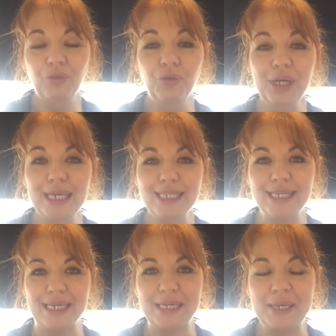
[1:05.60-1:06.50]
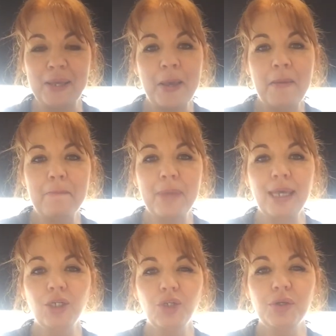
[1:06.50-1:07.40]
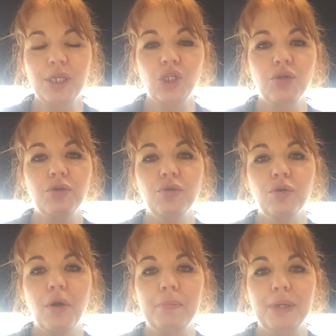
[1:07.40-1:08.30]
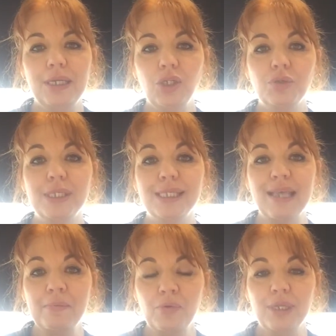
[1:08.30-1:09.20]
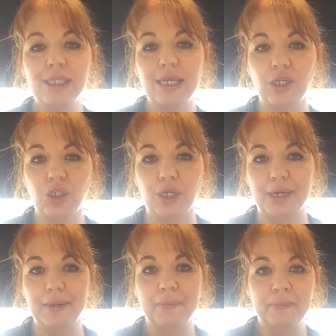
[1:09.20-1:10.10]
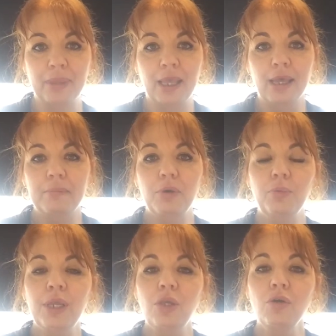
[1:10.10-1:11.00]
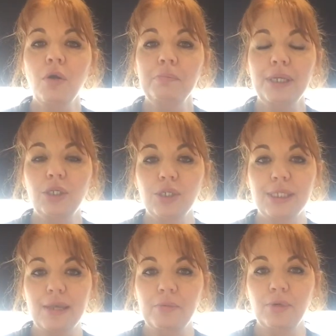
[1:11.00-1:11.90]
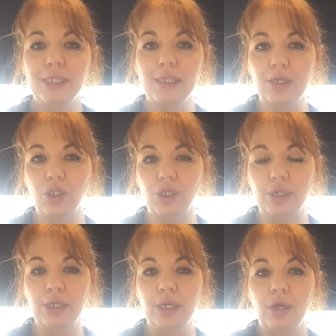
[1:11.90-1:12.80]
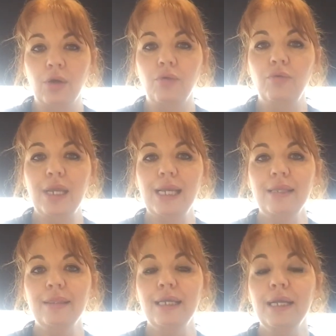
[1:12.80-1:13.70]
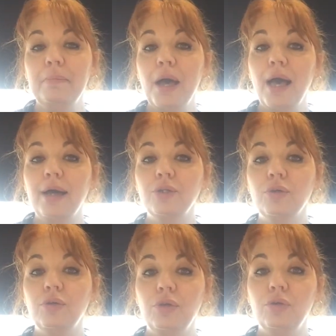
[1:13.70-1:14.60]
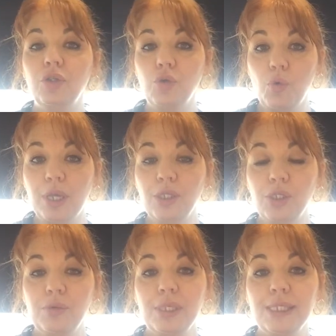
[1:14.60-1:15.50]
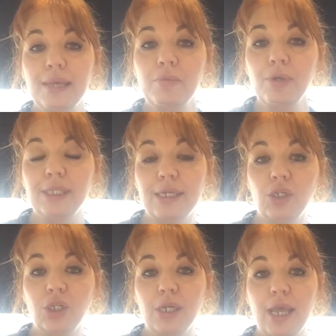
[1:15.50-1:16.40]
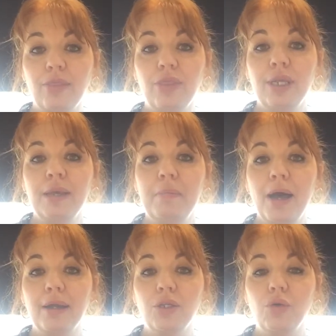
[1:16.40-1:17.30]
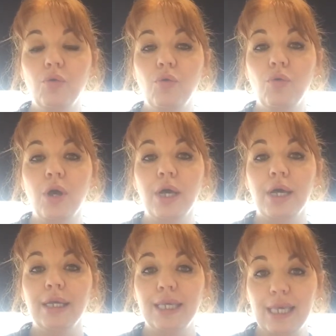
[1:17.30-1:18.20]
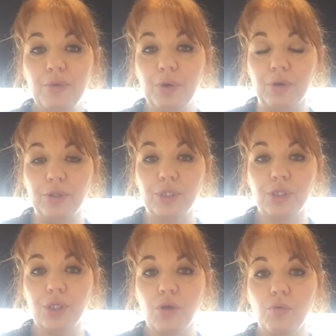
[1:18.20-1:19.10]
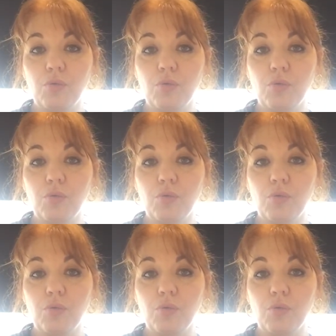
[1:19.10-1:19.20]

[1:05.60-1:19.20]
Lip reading: LinkedIn, make sure that you complete your summary section. But when you complete your summary section, really think about who you're talking to in the summary section and think about your keywords. So